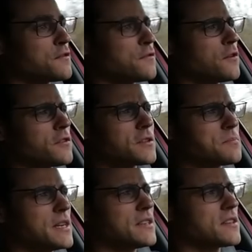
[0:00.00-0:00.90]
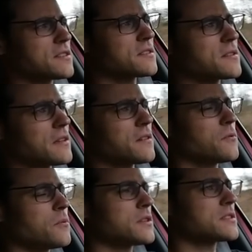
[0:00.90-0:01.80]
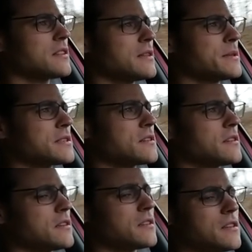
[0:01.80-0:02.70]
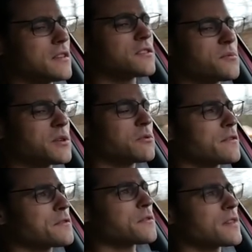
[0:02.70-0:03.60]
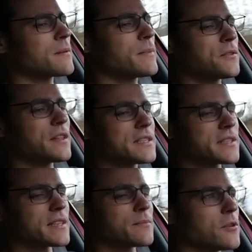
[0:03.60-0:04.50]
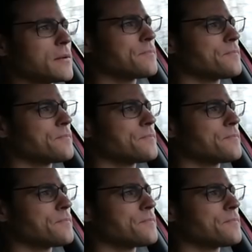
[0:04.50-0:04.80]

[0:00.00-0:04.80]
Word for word: 400 pieces was the limit, so we don't have to think about that anymore.